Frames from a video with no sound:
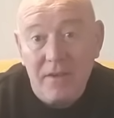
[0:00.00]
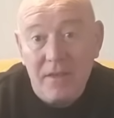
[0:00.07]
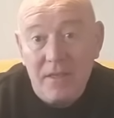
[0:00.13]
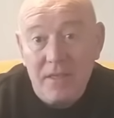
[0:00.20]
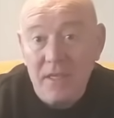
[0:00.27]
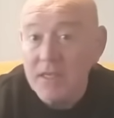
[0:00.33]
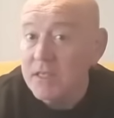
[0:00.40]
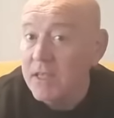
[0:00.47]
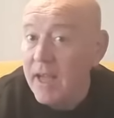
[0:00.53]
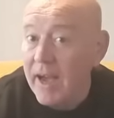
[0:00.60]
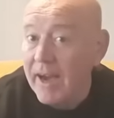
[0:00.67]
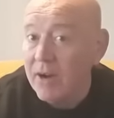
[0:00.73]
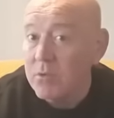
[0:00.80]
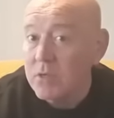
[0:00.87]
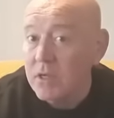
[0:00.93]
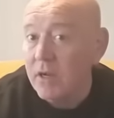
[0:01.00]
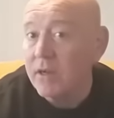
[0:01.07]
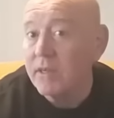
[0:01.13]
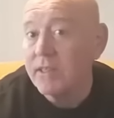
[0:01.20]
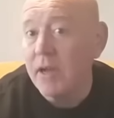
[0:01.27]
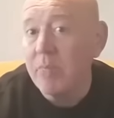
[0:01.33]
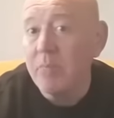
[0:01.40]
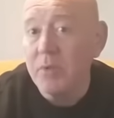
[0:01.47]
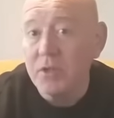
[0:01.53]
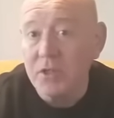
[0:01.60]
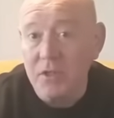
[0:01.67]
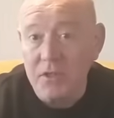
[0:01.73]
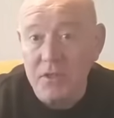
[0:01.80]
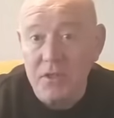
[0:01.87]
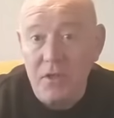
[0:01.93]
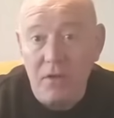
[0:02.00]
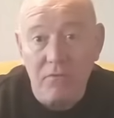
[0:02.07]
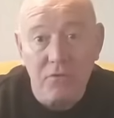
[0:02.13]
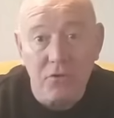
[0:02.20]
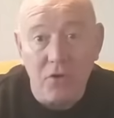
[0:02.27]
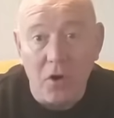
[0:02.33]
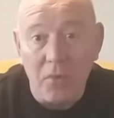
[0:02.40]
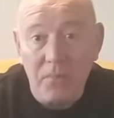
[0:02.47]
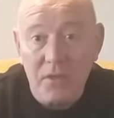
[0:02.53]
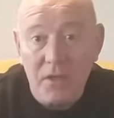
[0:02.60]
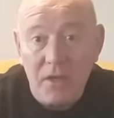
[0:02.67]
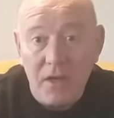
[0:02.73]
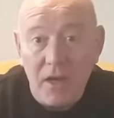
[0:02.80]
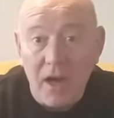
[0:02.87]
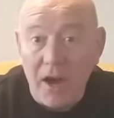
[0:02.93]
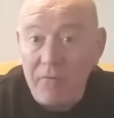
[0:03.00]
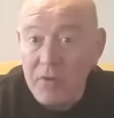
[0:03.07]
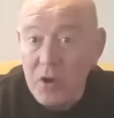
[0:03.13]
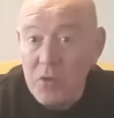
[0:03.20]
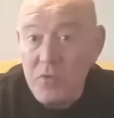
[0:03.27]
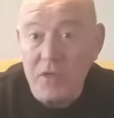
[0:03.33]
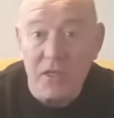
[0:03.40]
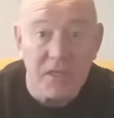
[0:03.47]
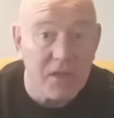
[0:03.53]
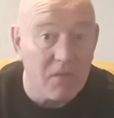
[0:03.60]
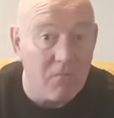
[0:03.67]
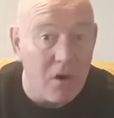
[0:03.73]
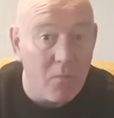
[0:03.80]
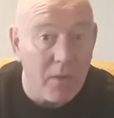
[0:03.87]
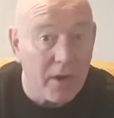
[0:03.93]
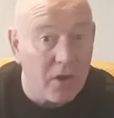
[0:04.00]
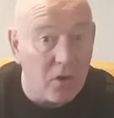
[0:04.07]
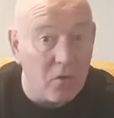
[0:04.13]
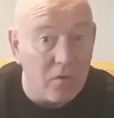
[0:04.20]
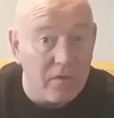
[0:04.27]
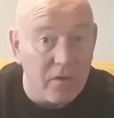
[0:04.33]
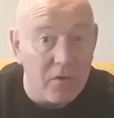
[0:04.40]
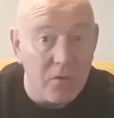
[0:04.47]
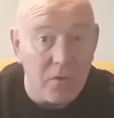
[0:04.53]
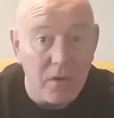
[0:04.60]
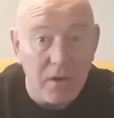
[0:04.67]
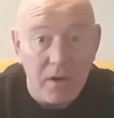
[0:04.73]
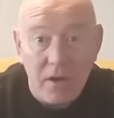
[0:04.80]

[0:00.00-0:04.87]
Since the outside temperatures have dropped, I've noticed that when we cook food,